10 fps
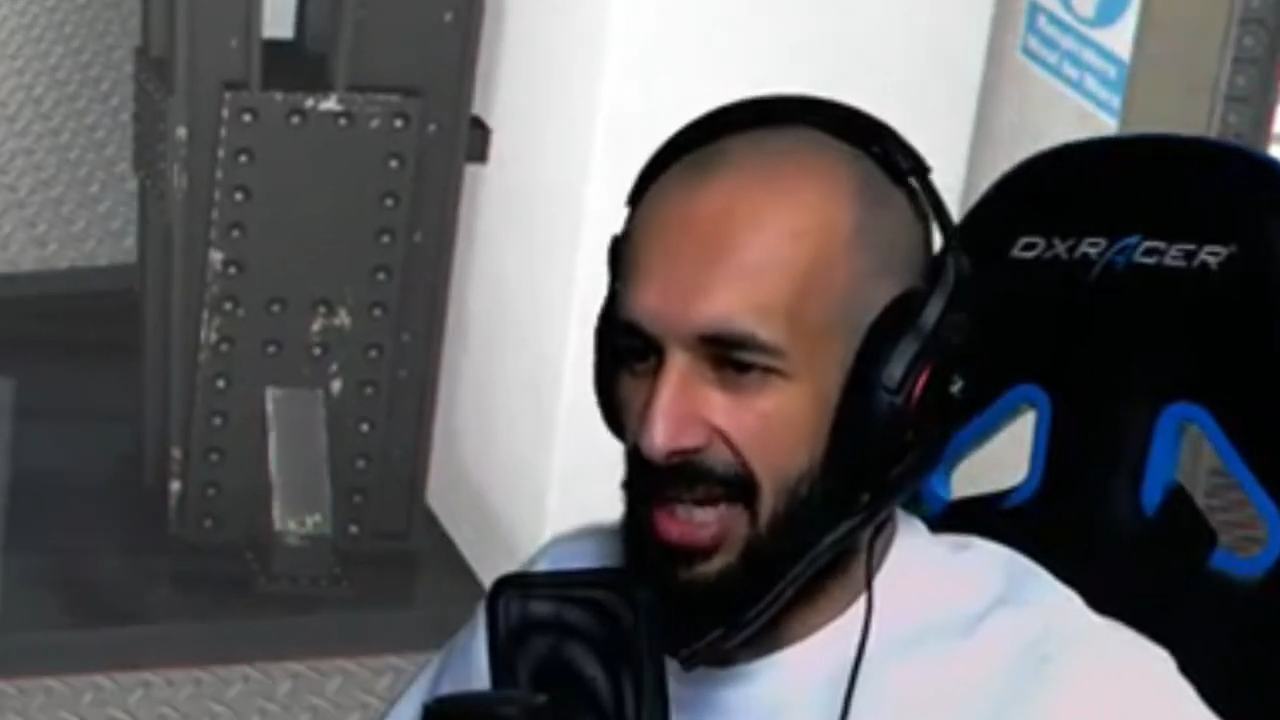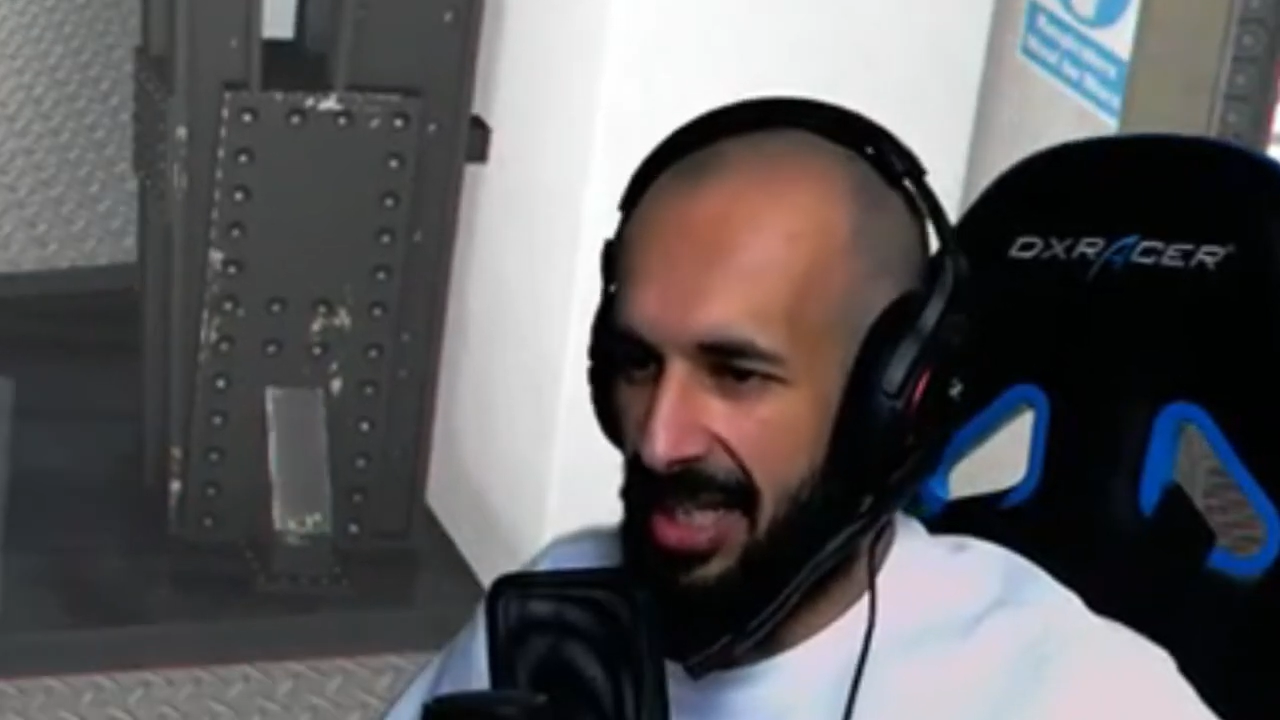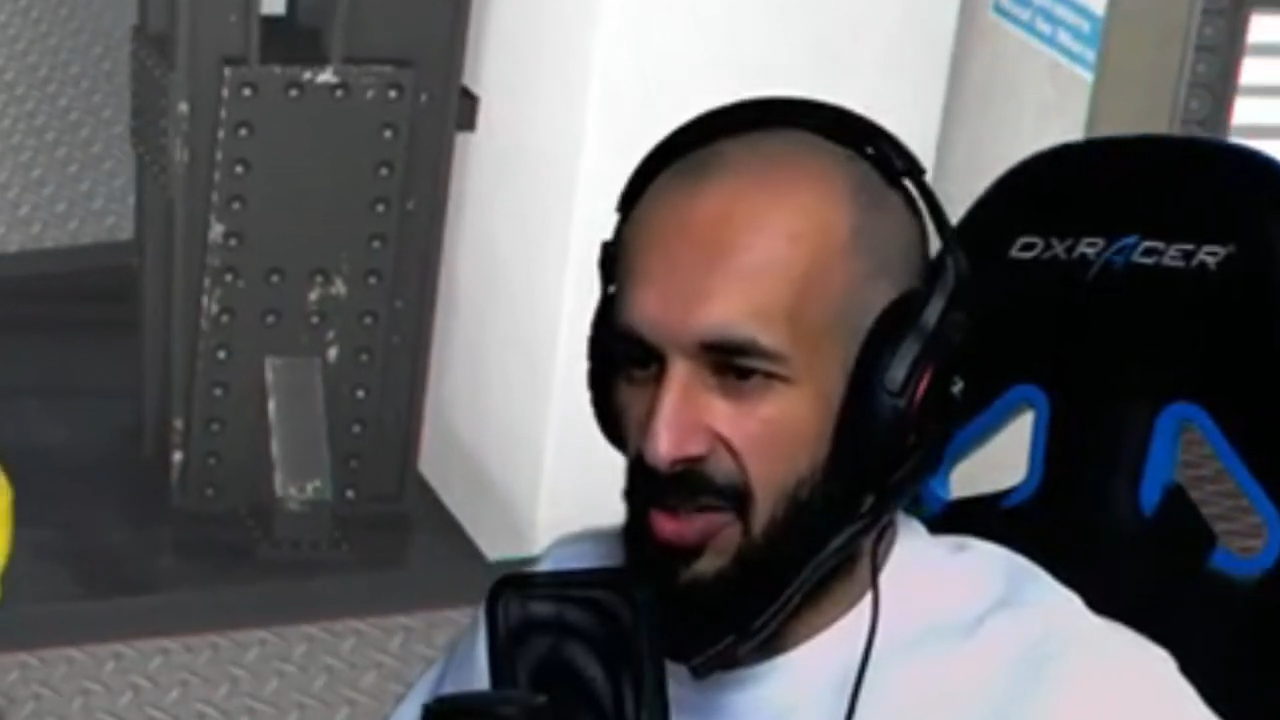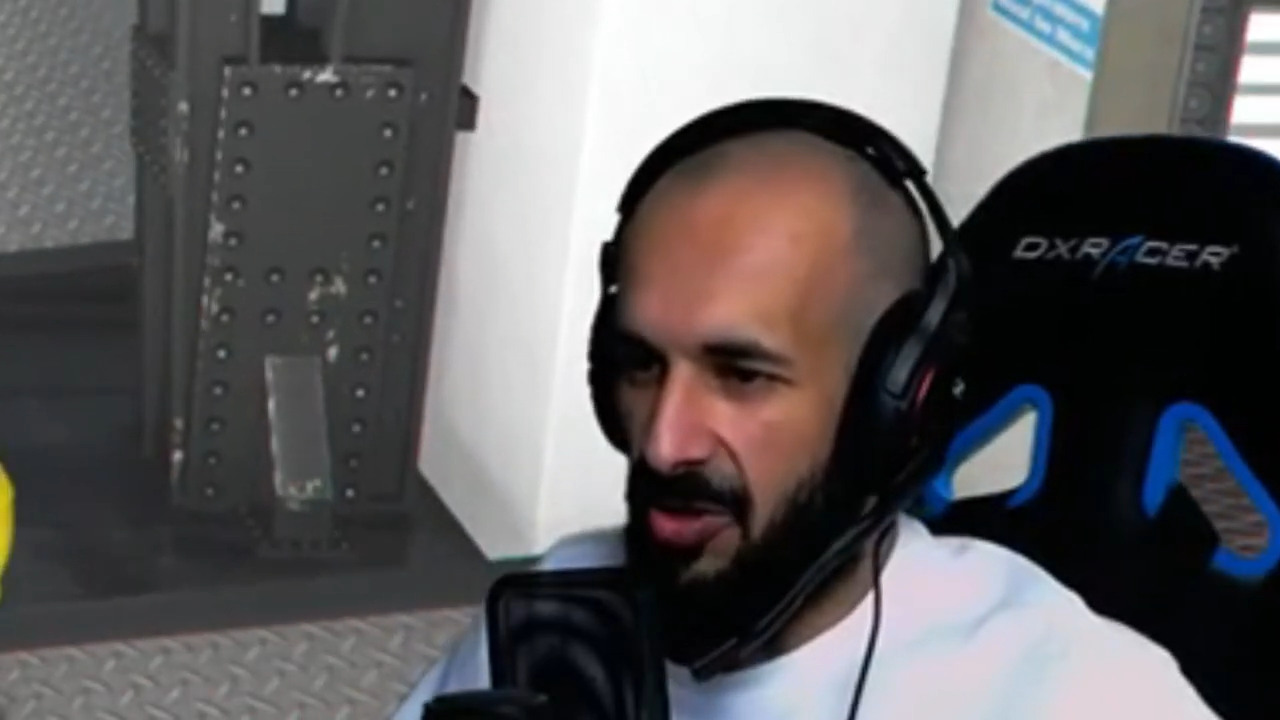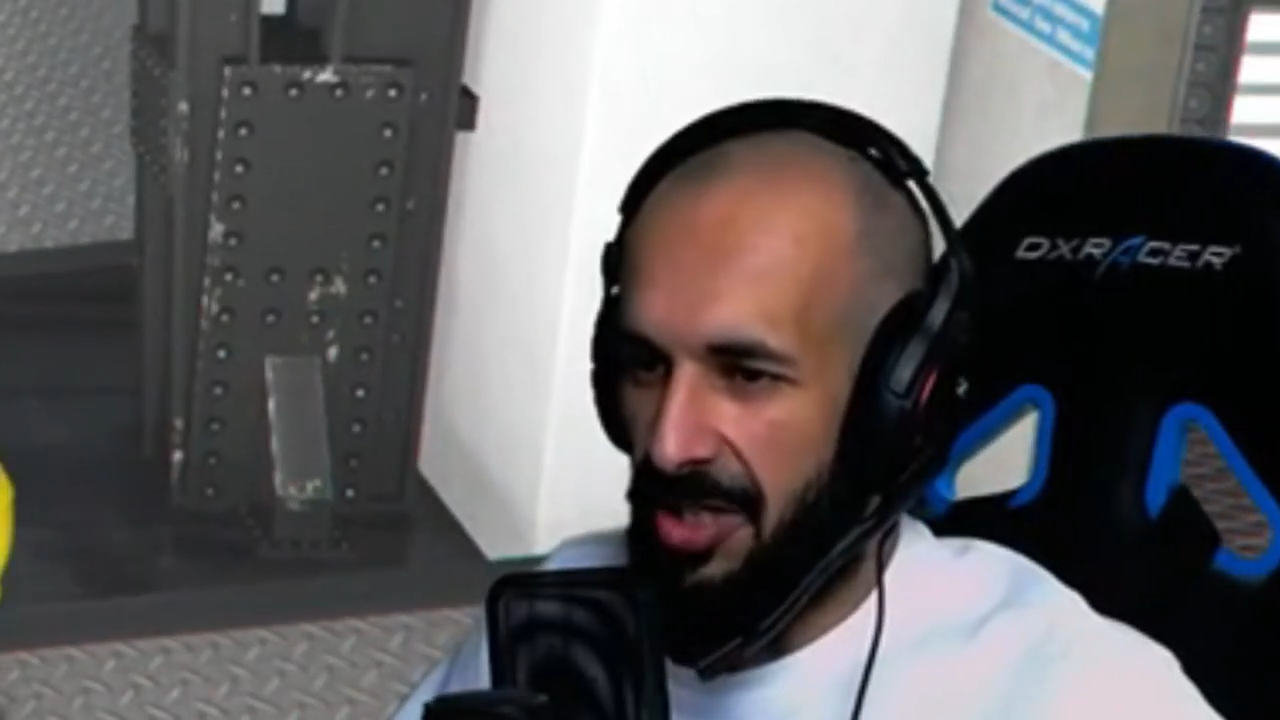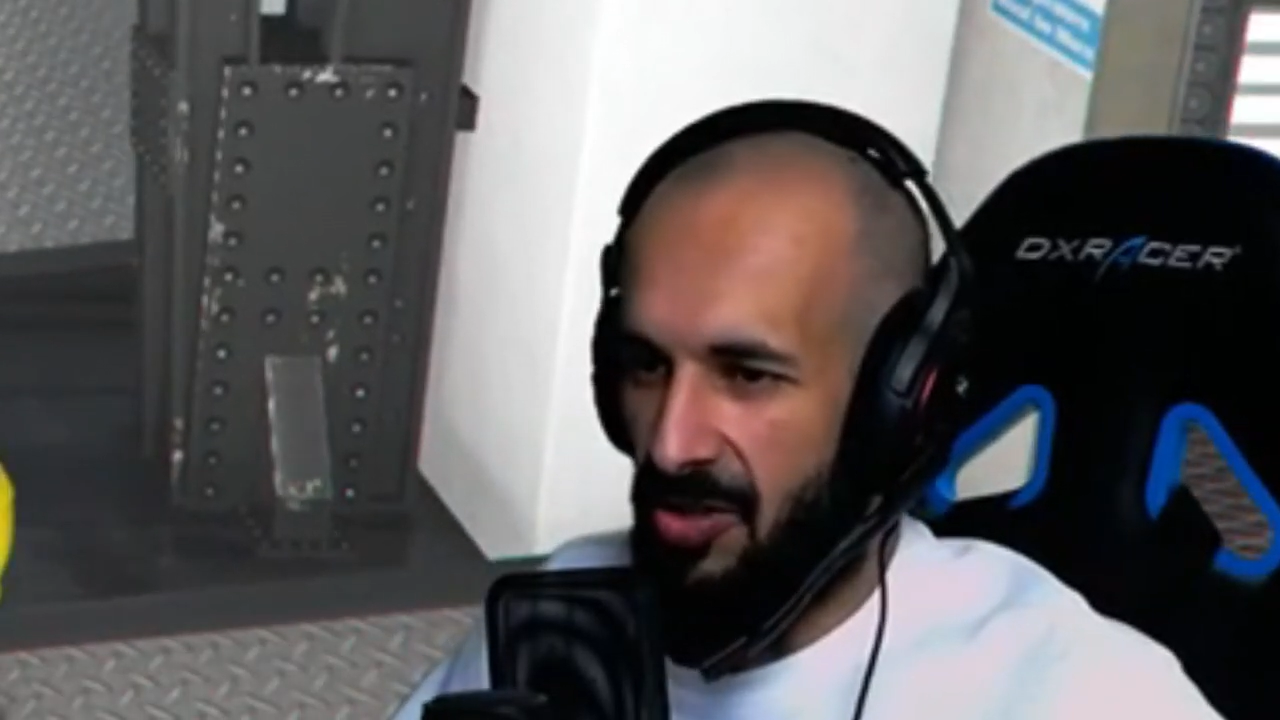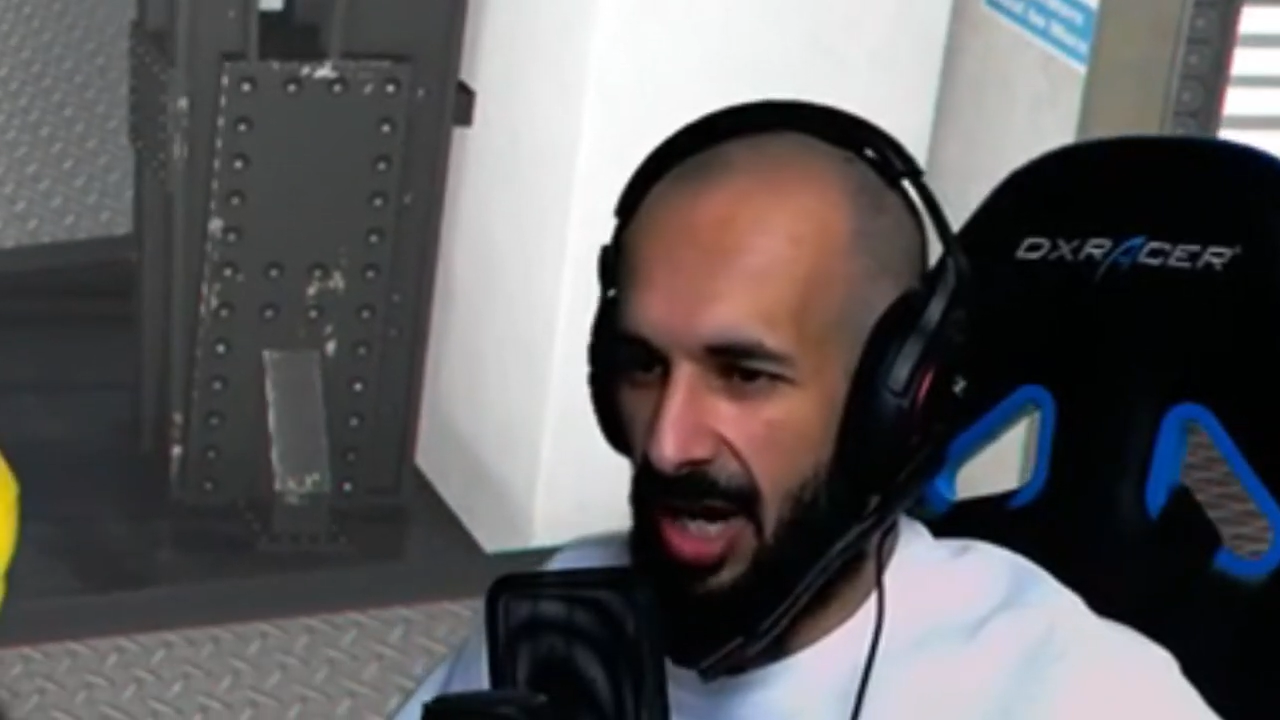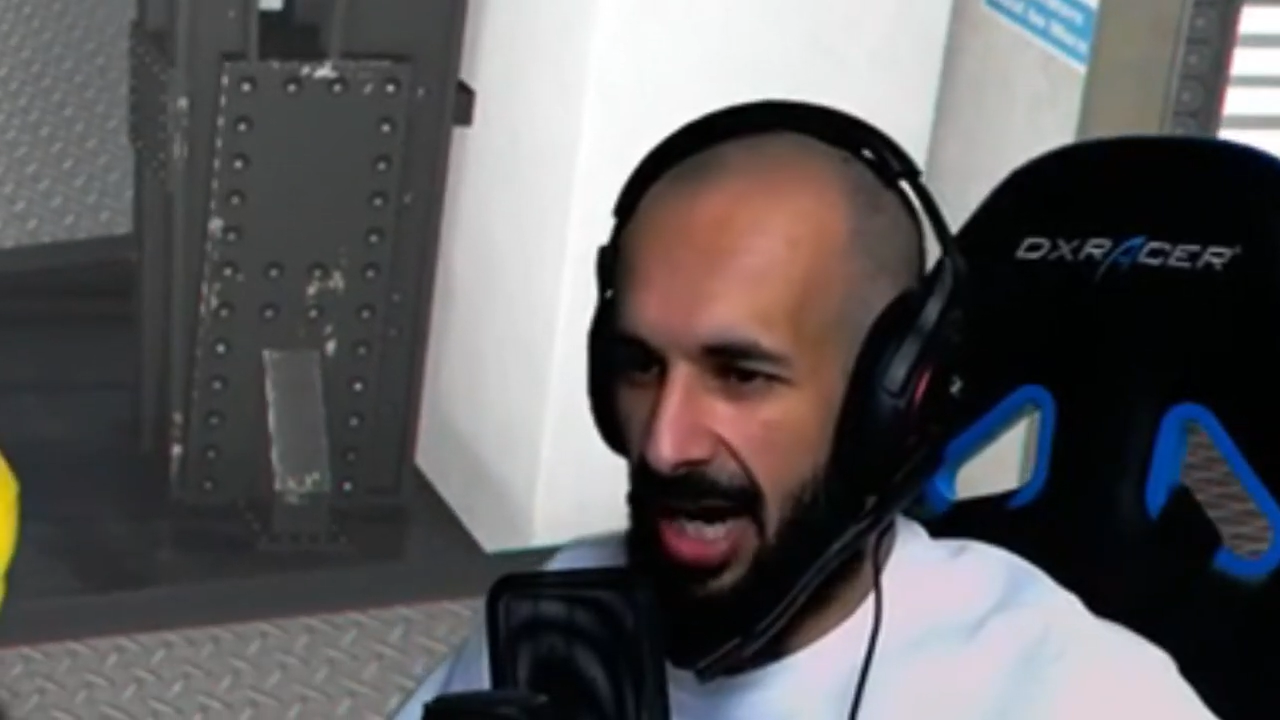who you are.